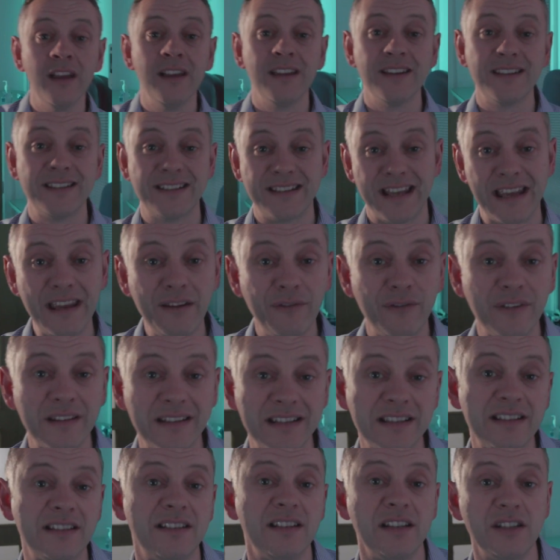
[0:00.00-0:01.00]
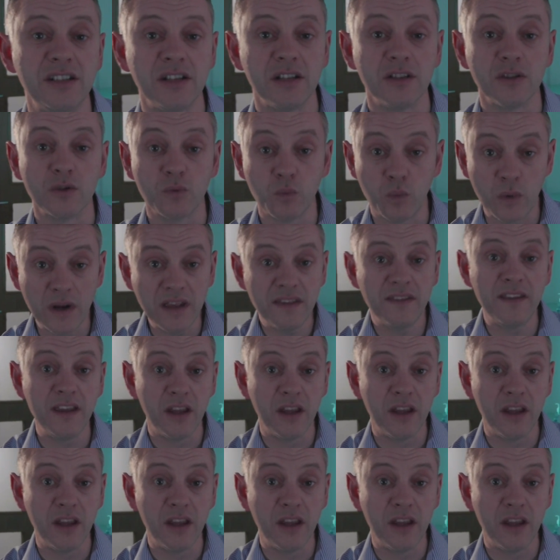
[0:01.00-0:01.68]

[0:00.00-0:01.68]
safer decisions with